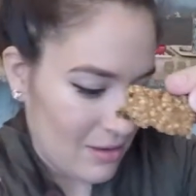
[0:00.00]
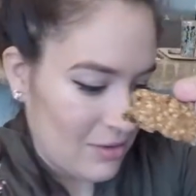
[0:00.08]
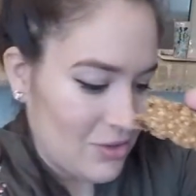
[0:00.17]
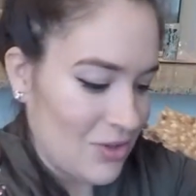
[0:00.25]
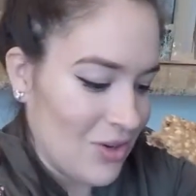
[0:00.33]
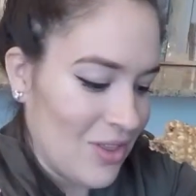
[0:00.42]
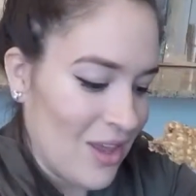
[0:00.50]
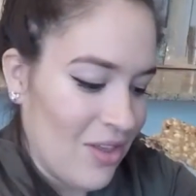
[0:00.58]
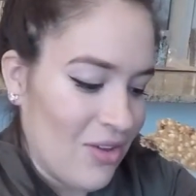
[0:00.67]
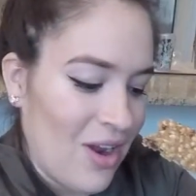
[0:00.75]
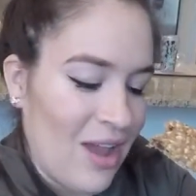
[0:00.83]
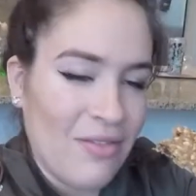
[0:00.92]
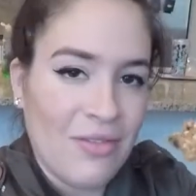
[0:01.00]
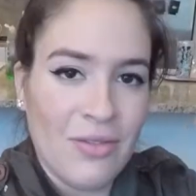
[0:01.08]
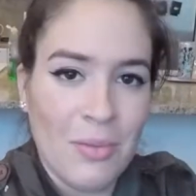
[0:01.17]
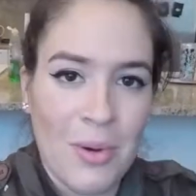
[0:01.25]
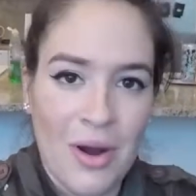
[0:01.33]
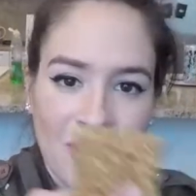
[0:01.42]
I'll show you the other half of
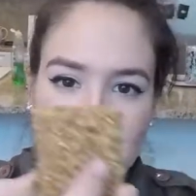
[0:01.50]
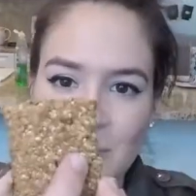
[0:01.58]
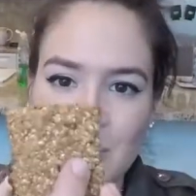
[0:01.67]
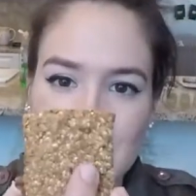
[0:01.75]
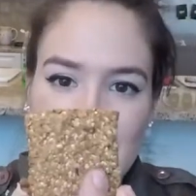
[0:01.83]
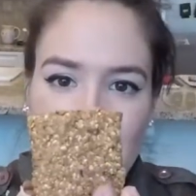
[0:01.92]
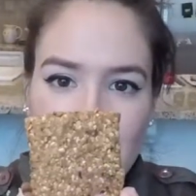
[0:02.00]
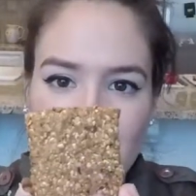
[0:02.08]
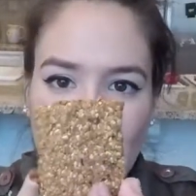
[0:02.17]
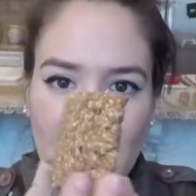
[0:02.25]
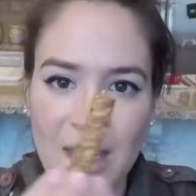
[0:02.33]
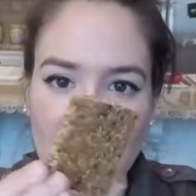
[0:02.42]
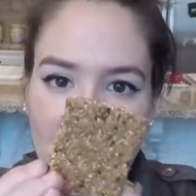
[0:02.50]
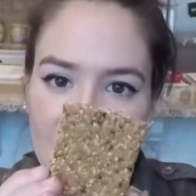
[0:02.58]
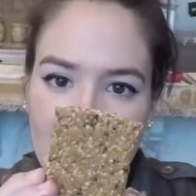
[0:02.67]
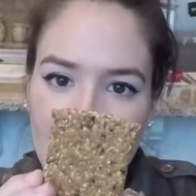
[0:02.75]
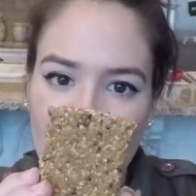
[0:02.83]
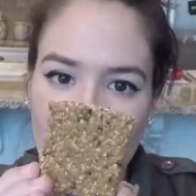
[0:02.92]
the bar. So it's kind of like,
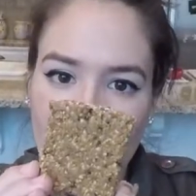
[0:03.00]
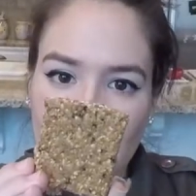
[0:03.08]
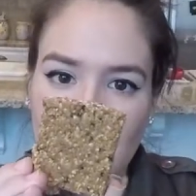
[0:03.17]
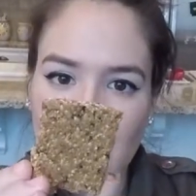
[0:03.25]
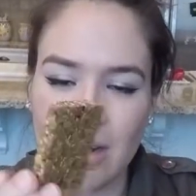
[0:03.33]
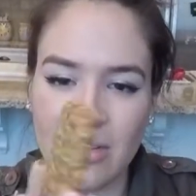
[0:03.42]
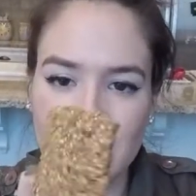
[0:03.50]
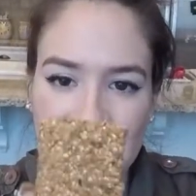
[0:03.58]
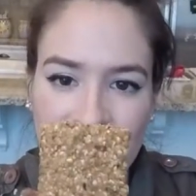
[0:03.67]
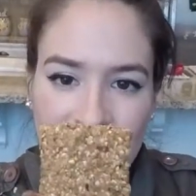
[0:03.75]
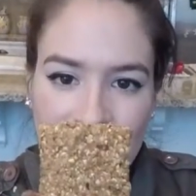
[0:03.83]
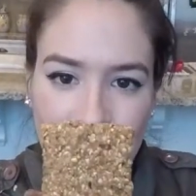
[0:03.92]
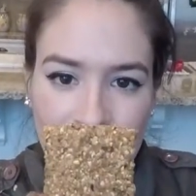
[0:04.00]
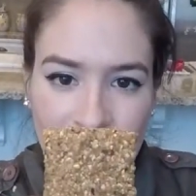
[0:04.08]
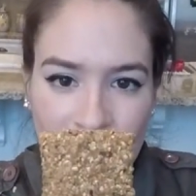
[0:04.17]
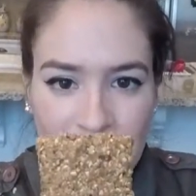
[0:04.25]
it kind of looks like a